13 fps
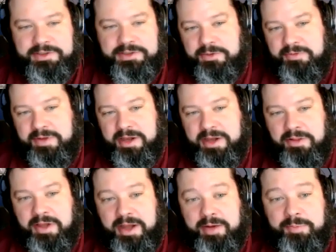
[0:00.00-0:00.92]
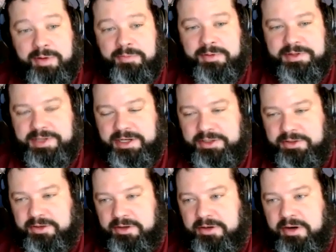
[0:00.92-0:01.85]
So we've got a lot of public
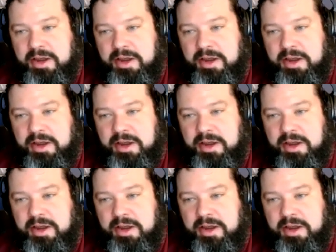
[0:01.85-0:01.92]
sector